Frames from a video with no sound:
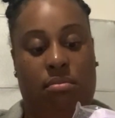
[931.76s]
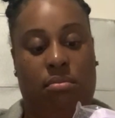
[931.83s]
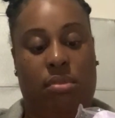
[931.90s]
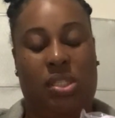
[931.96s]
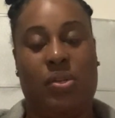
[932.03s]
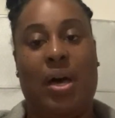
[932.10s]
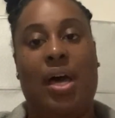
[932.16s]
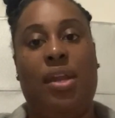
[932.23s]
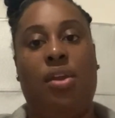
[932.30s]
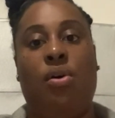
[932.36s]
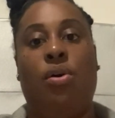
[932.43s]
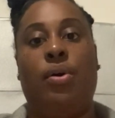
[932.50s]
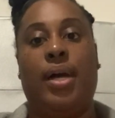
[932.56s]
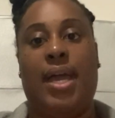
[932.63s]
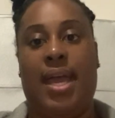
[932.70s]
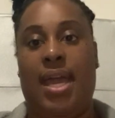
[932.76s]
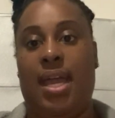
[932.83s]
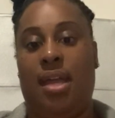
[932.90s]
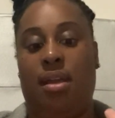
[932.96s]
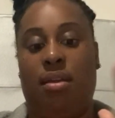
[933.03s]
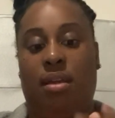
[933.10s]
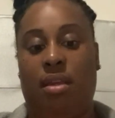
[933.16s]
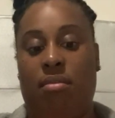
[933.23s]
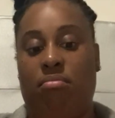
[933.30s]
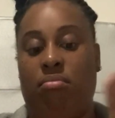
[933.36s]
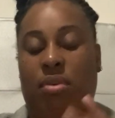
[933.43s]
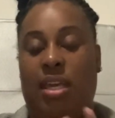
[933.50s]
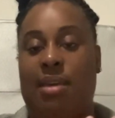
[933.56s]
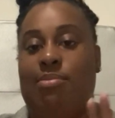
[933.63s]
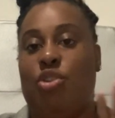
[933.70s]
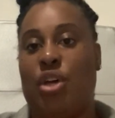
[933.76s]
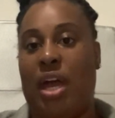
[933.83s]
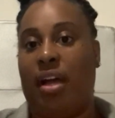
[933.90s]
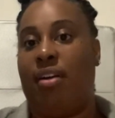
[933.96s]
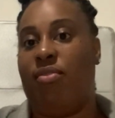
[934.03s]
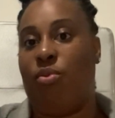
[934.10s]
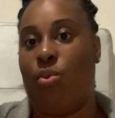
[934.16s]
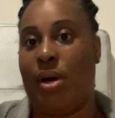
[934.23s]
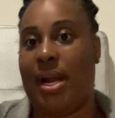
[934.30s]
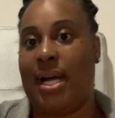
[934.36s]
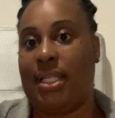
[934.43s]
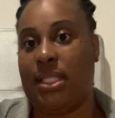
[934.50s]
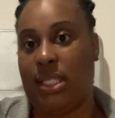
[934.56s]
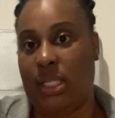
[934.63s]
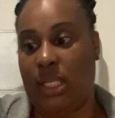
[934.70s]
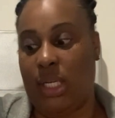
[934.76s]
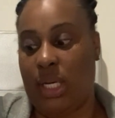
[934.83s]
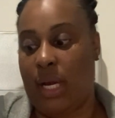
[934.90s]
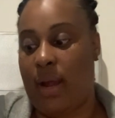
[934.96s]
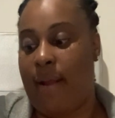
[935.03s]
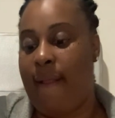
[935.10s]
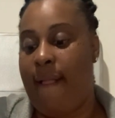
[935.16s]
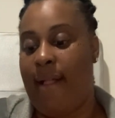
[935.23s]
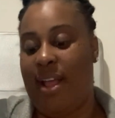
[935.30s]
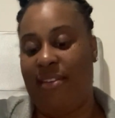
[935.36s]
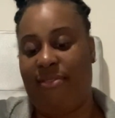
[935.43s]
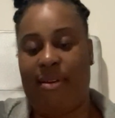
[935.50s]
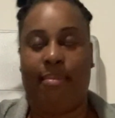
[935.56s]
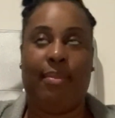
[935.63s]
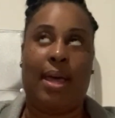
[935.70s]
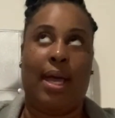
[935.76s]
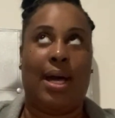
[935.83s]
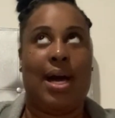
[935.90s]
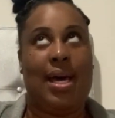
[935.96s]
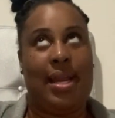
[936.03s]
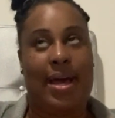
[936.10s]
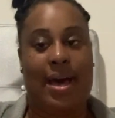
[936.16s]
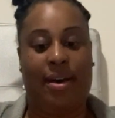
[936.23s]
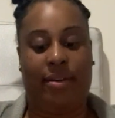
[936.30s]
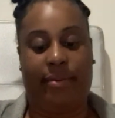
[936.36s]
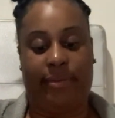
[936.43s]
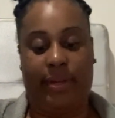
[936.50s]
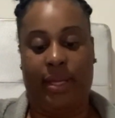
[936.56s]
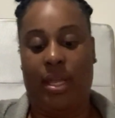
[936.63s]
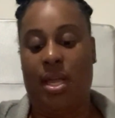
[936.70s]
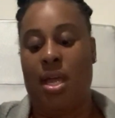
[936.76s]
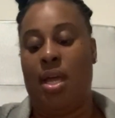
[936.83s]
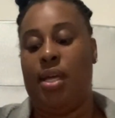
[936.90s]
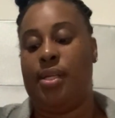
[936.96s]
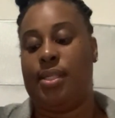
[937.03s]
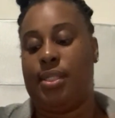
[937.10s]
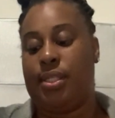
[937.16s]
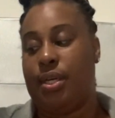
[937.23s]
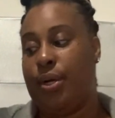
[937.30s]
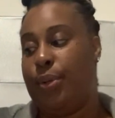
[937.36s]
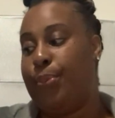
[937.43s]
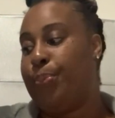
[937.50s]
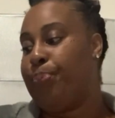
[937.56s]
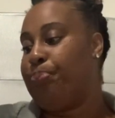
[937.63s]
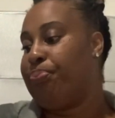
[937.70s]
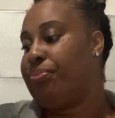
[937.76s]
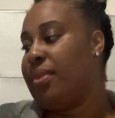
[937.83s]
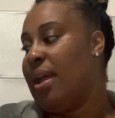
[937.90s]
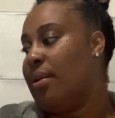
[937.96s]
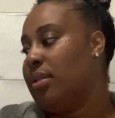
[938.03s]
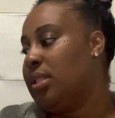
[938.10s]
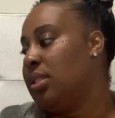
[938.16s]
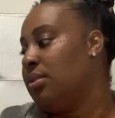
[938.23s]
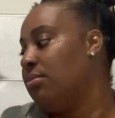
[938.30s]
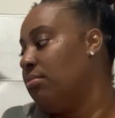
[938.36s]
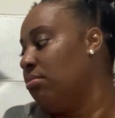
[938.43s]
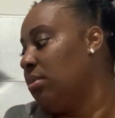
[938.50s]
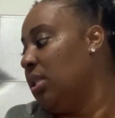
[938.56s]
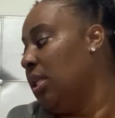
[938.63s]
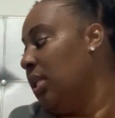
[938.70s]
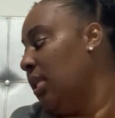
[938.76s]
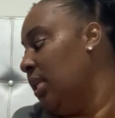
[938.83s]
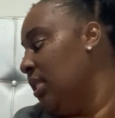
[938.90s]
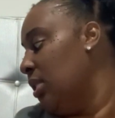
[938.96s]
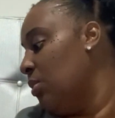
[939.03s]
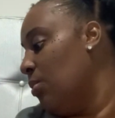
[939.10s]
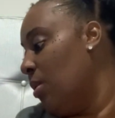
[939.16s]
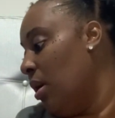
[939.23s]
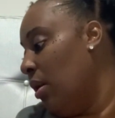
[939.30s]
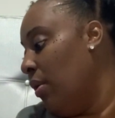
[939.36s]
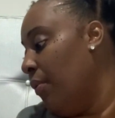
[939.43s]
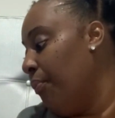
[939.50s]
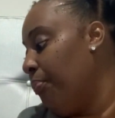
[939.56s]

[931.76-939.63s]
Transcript: so I know, okay, keep track of what I took if I'm like kind of out of it. So that was good as well.